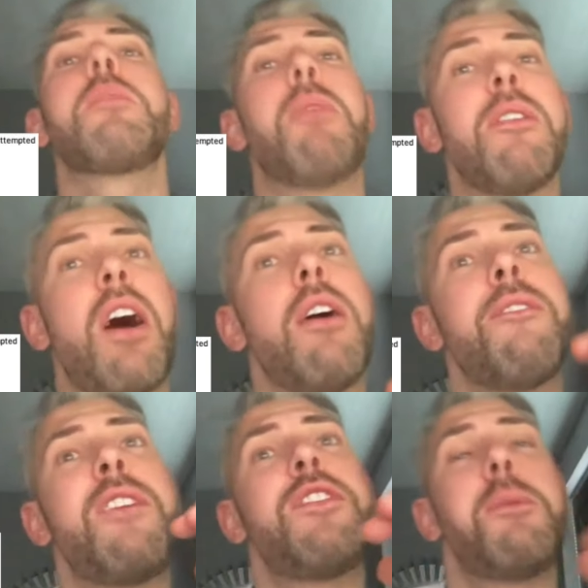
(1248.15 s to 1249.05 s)
But a
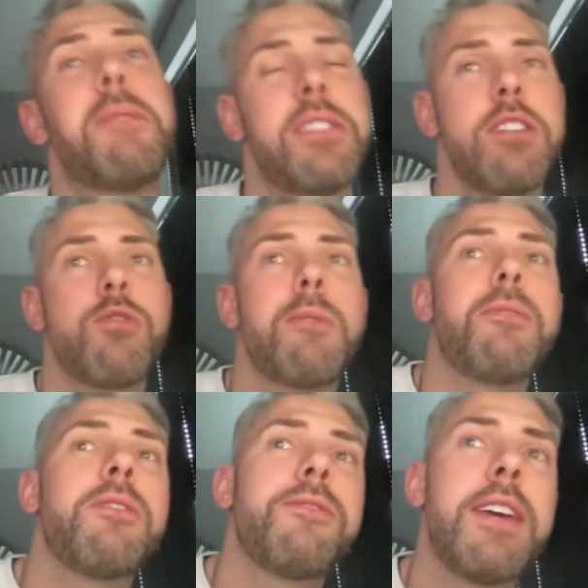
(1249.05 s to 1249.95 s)
50%
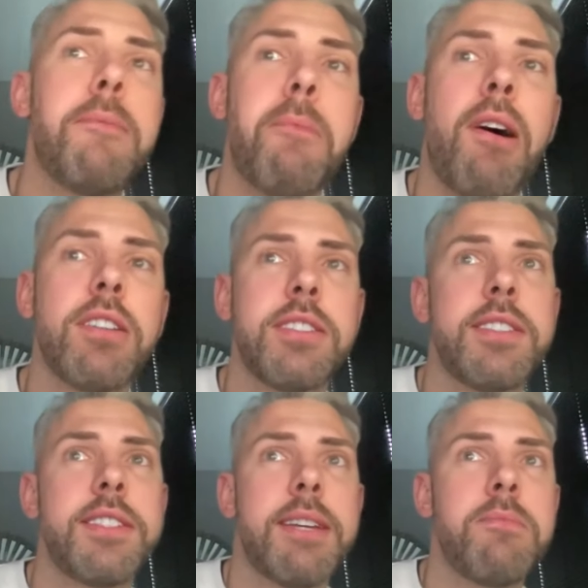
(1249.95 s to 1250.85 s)
drop-off in
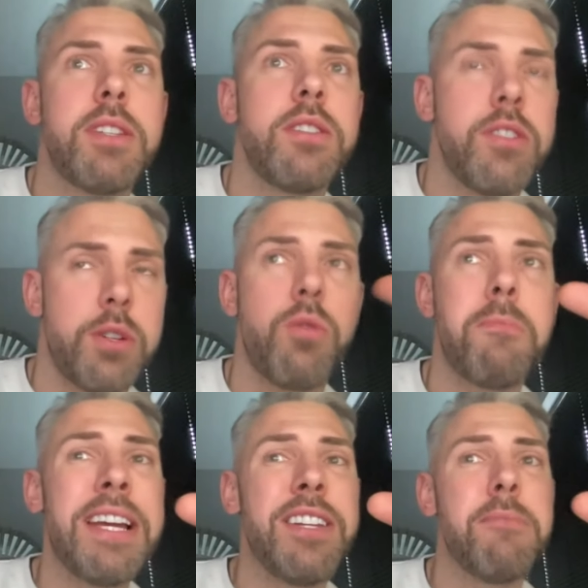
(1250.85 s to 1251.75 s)
passes attempted that short or
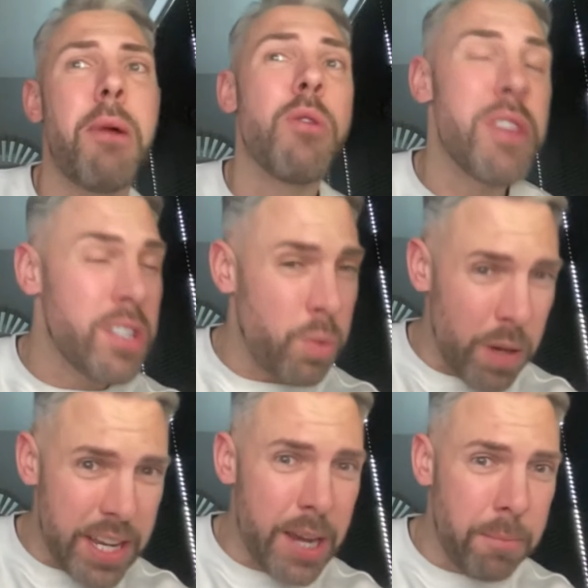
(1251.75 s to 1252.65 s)
medium, but only a
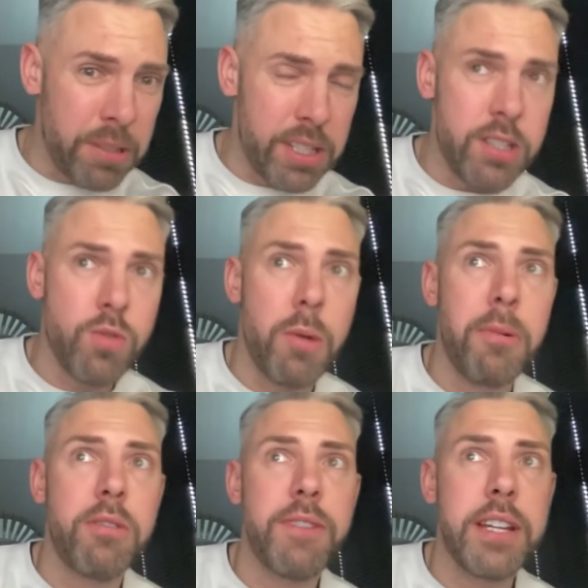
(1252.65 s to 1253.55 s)
28%
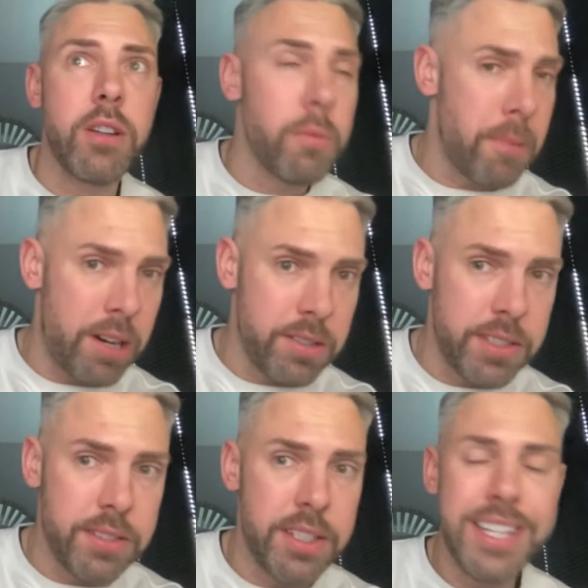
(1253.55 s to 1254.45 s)
drop-off in long
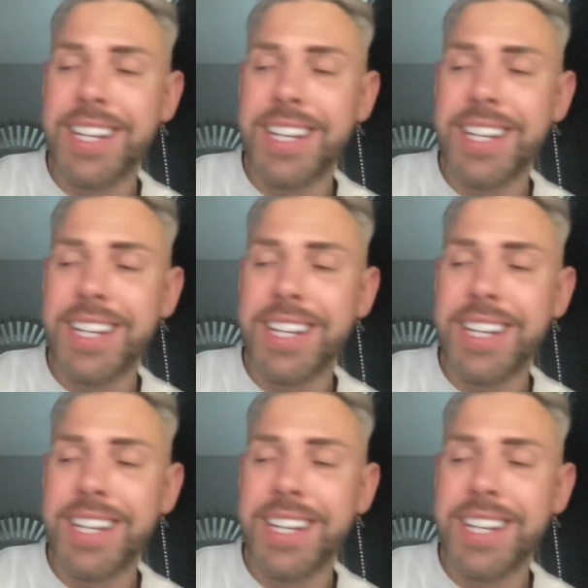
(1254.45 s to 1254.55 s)
passes.